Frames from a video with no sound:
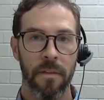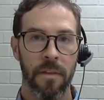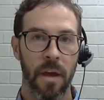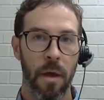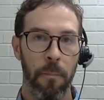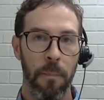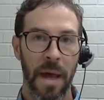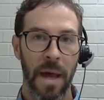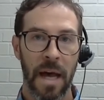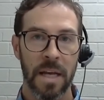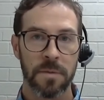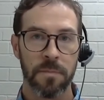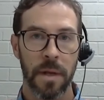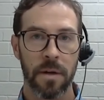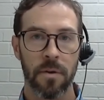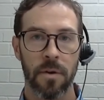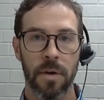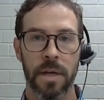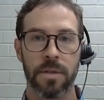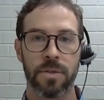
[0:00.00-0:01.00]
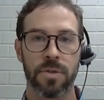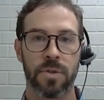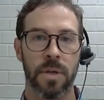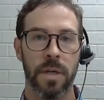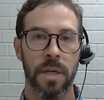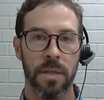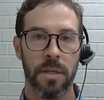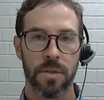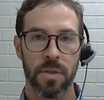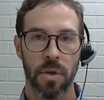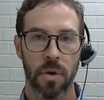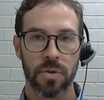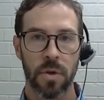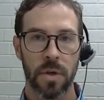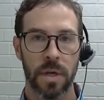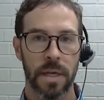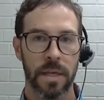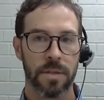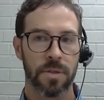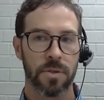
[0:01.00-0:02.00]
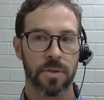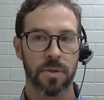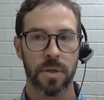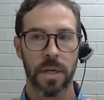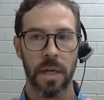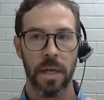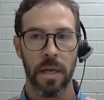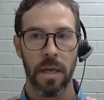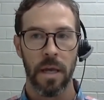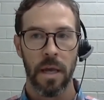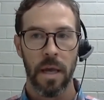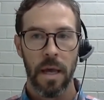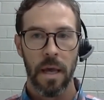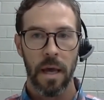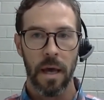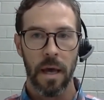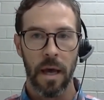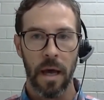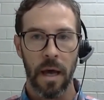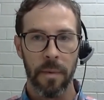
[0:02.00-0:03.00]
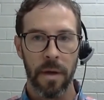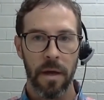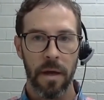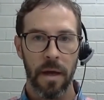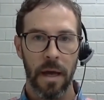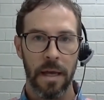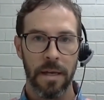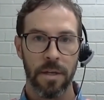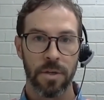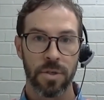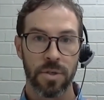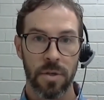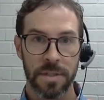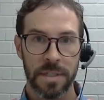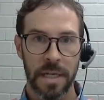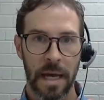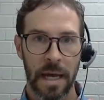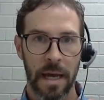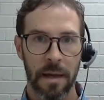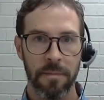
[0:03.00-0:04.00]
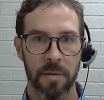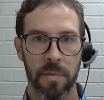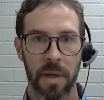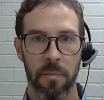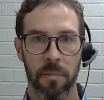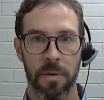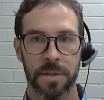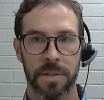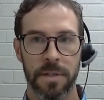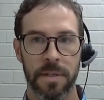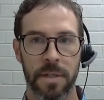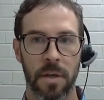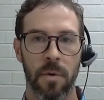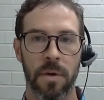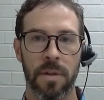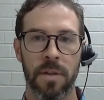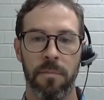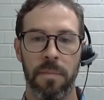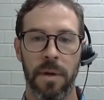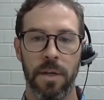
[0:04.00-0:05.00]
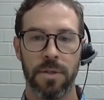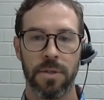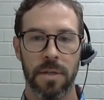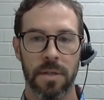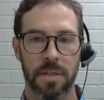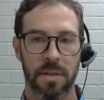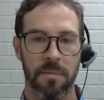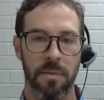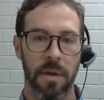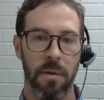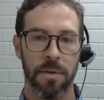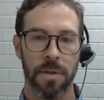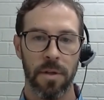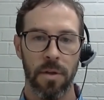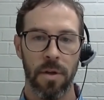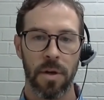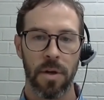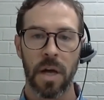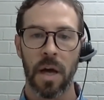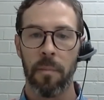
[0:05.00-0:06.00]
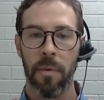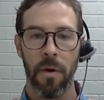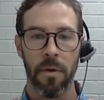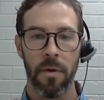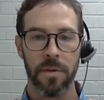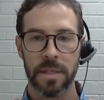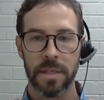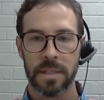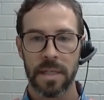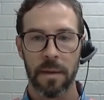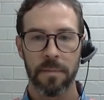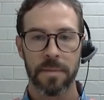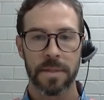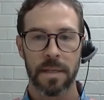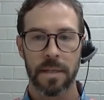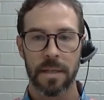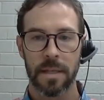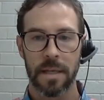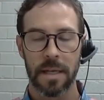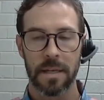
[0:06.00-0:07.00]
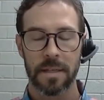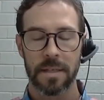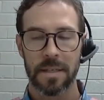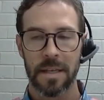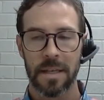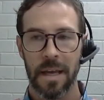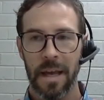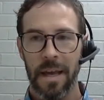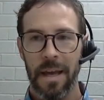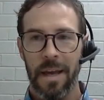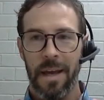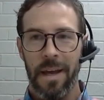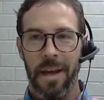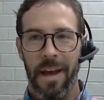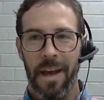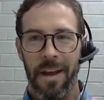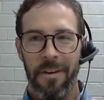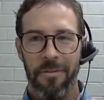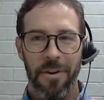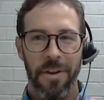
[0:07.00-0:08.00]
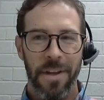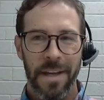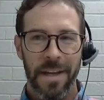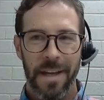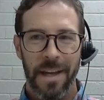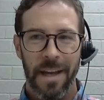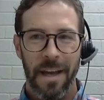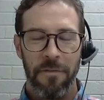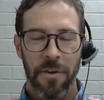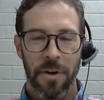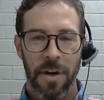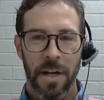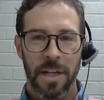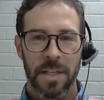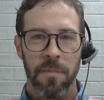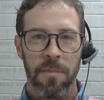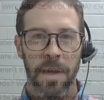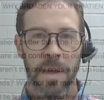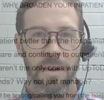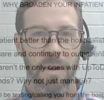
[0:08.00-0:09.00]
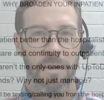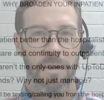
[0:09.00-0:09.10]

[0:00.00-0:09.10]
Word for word: past medical history, social history, additional time to be able to deal with the patient, to be able to look up all these types of things. And really, if you're going to spend all